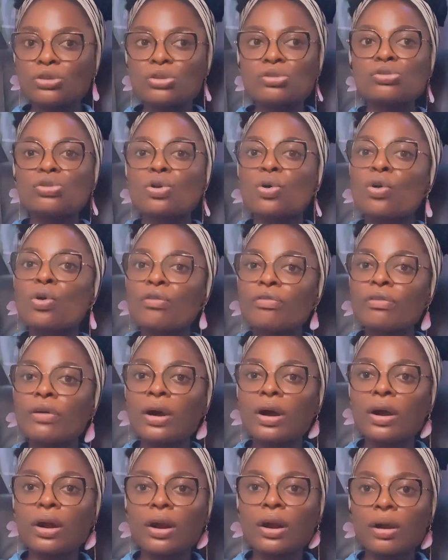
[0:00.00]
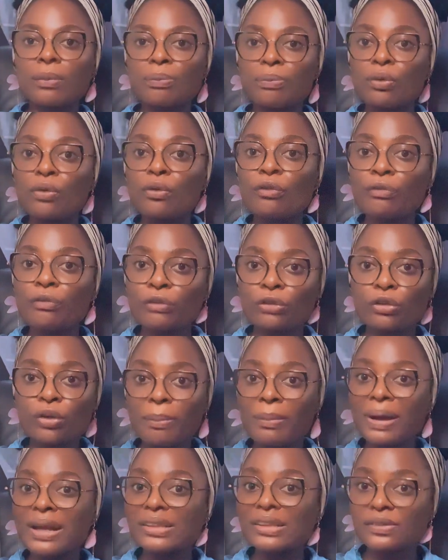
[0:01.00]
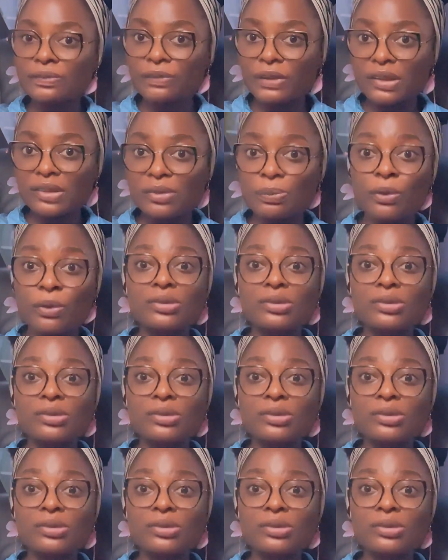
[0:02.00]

just hover above your man's face,